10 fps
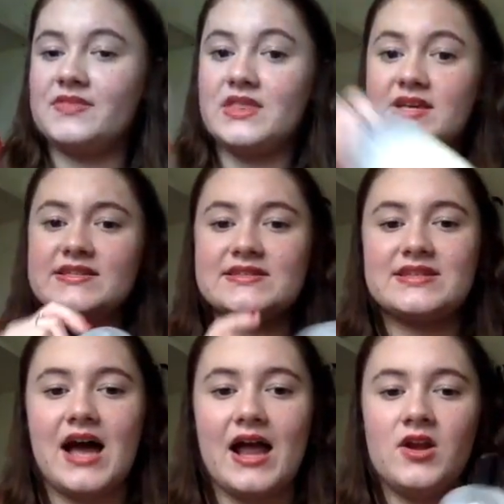
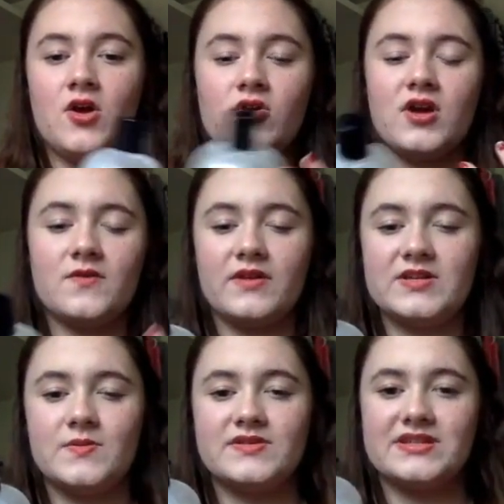This, I know you're not really
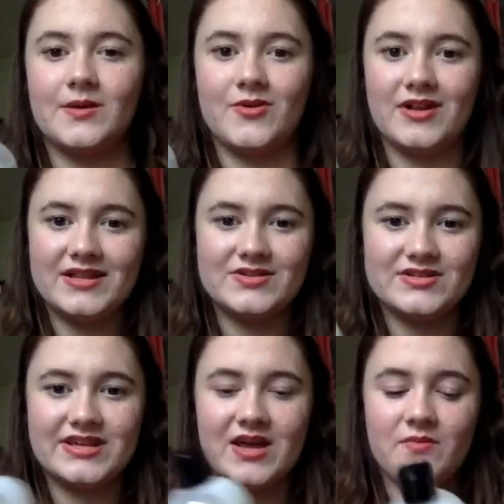supposed to double cleanse your
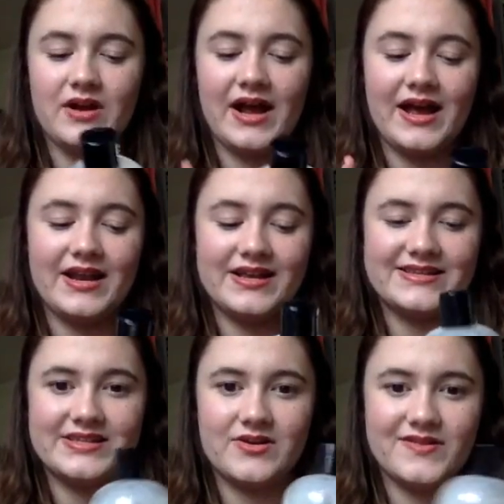skin, but I kind of
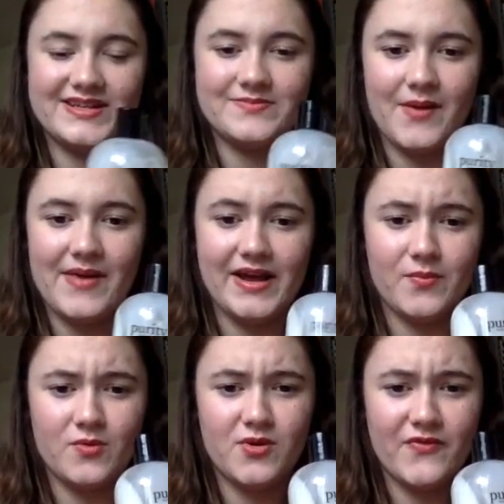consider this my
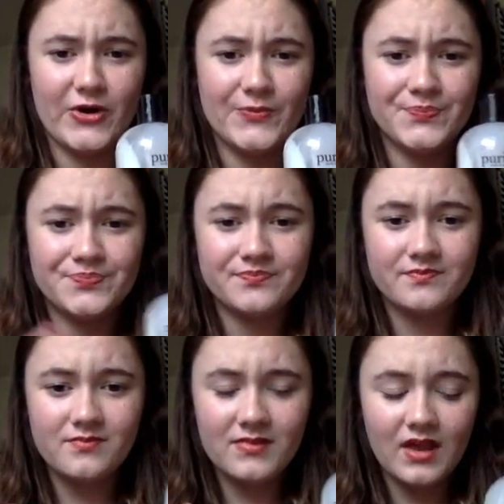makeup remover.
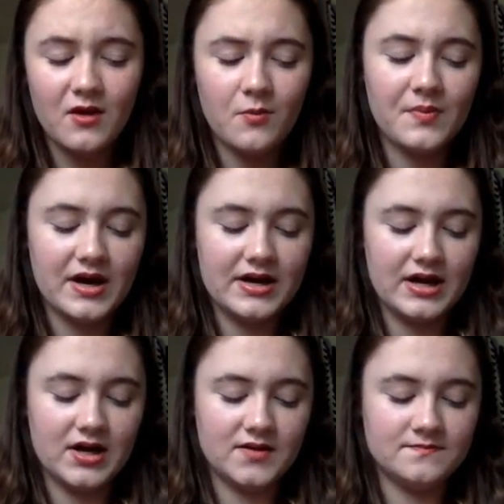But
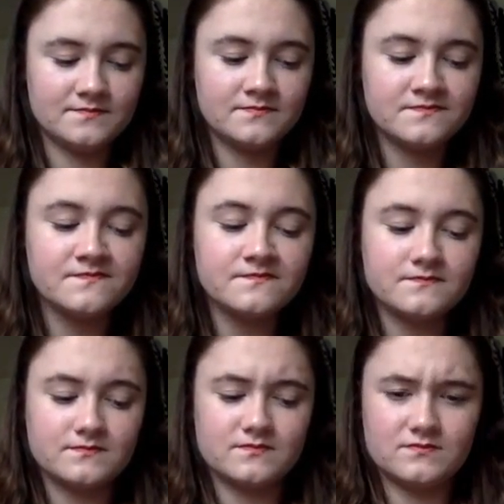I
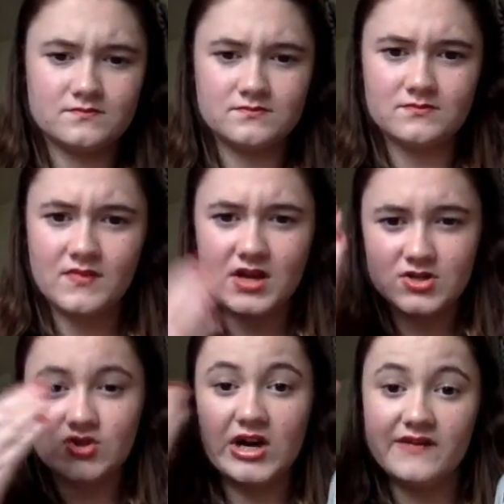
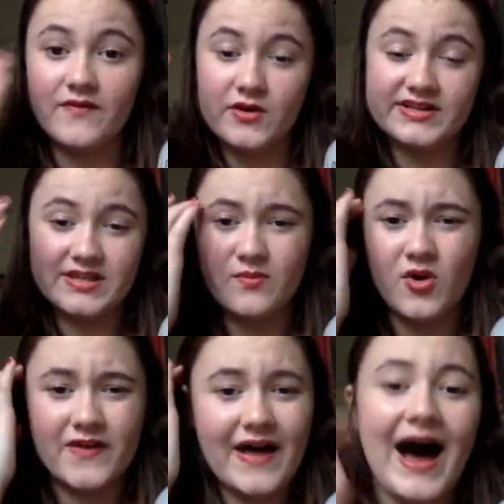do try to focus it
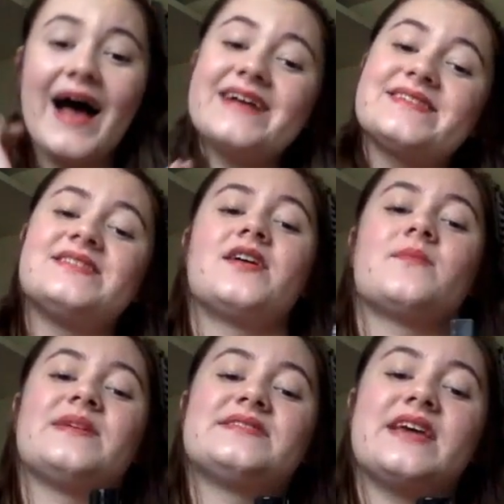more on the eyes and not
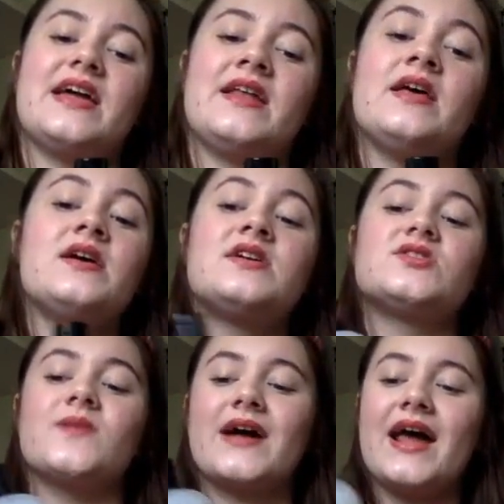on my skin.
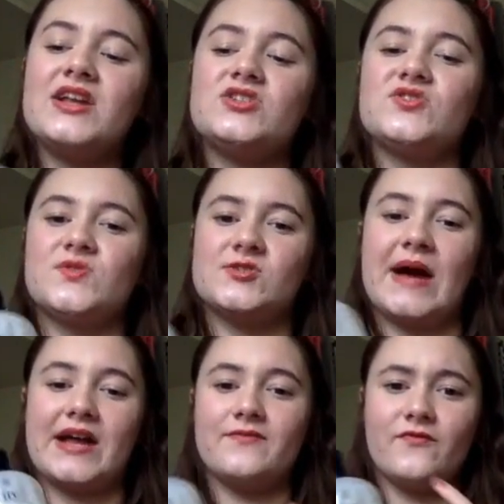So I kind of do switch
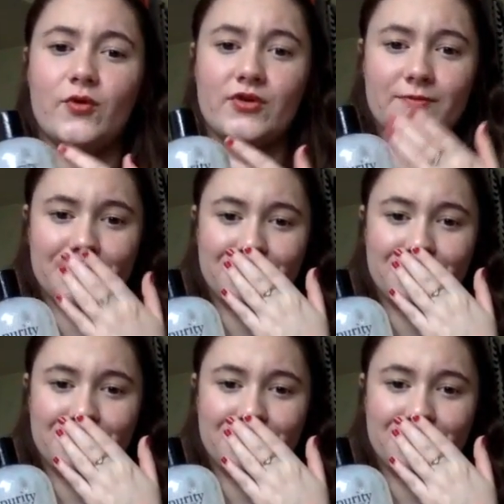back and forth.